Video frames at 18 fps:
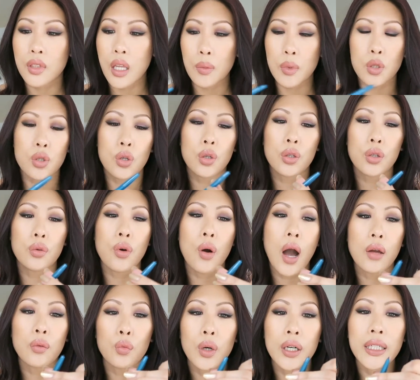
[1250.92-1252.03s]
Let me show you.
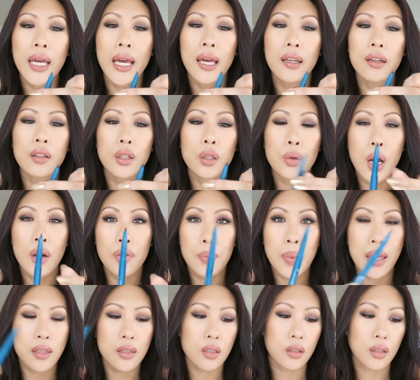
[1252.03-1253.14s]
On one end, you have a
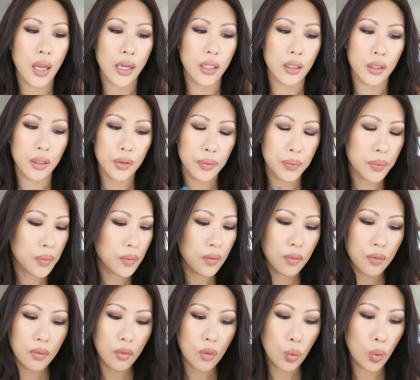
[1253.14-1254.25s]
pencil liner,
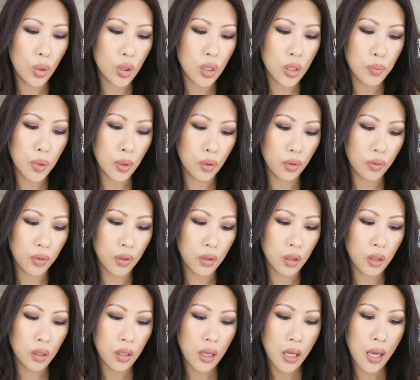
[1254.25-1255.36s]
which is
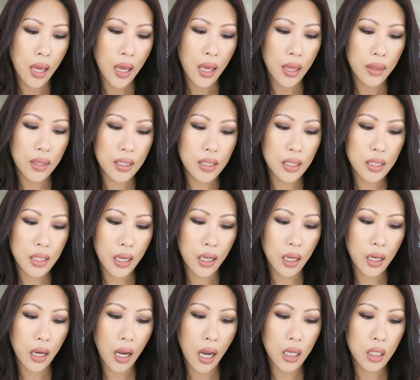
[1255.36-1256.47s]
beautiful. This is
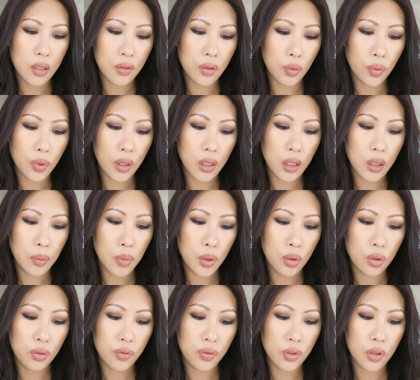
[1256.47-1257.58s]
like kind of a really
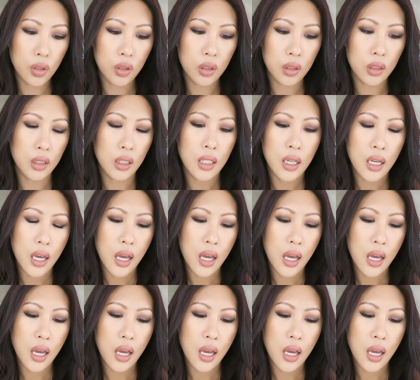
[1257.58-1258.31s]
beautiful,